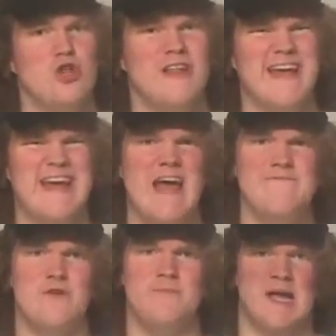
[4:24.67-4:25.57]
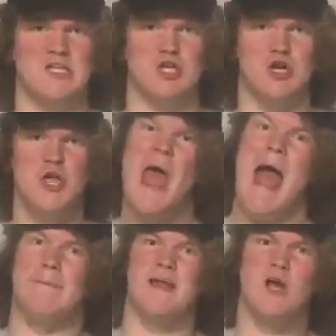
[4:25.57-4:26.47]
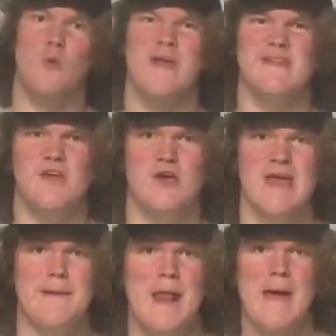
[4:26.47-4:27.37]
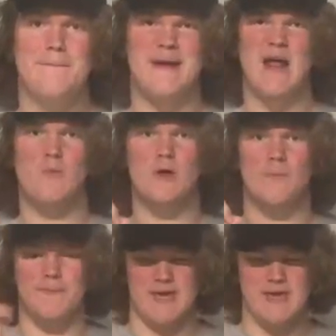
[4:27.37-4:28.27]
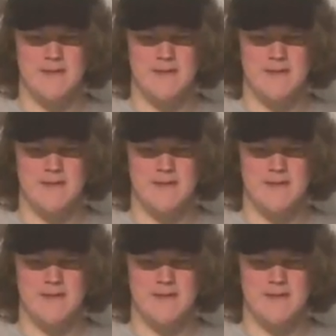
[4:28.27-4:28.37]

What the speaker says: to look like an after picture. I'm not quite there yet, but I will be.